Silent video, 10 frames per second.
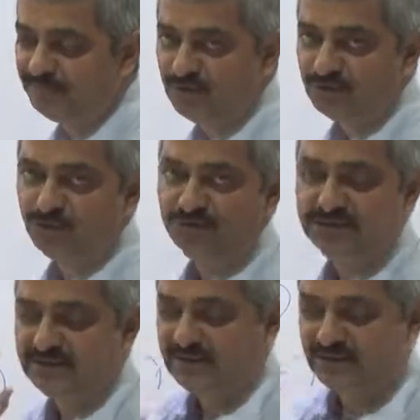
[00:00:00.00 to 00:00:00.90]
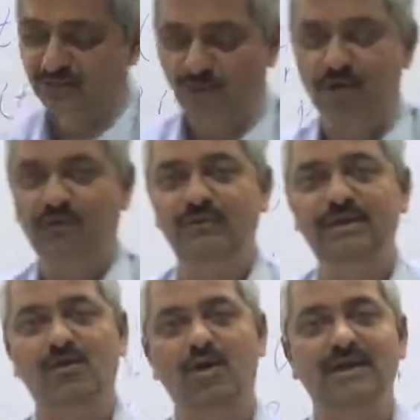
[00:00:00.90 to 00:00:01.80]
So this is what we
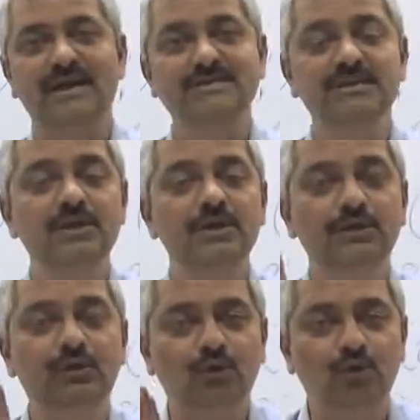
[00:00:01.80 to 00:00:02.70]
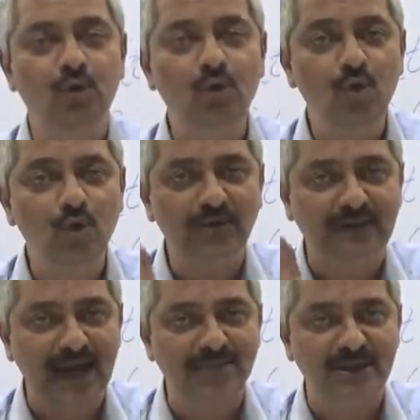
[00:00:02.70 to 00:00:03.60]
call as
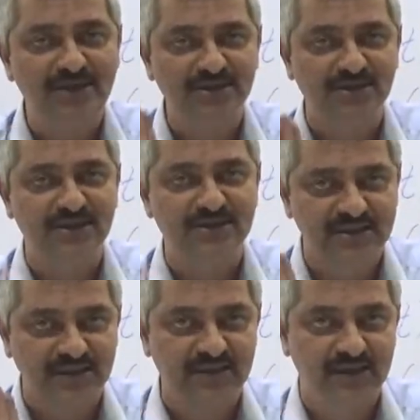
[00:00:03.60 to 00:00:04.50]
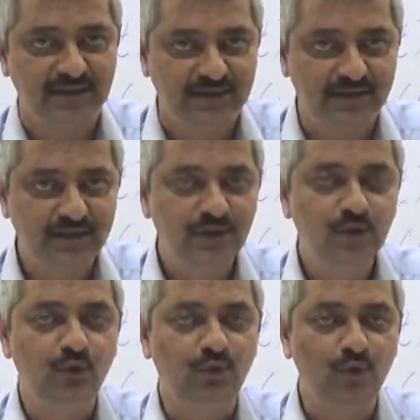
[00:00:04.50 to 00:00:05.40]
two-dimensional signal.
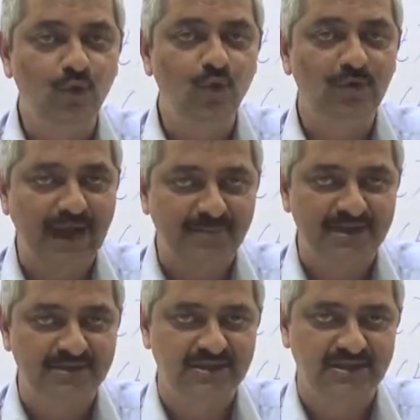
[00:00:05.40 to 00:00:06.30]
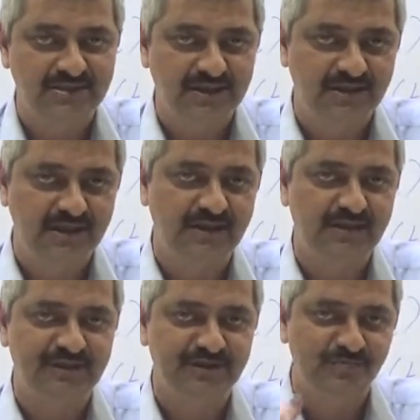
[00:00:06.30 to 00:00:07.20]
Two-dimensional signal
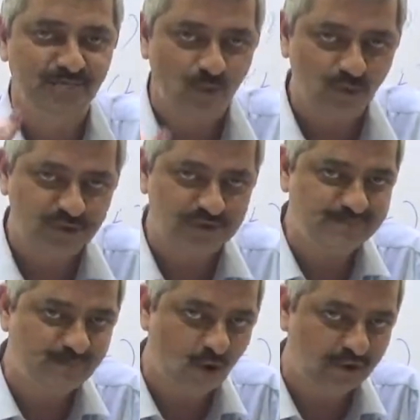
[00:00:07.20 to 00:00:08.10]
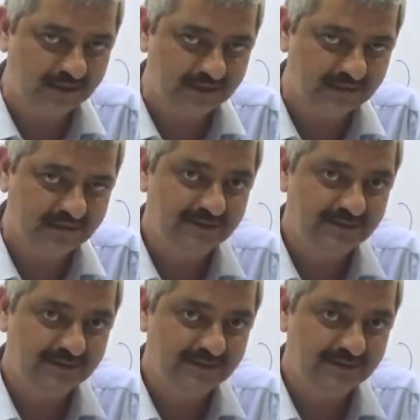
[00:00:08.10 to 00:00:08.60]
is most important.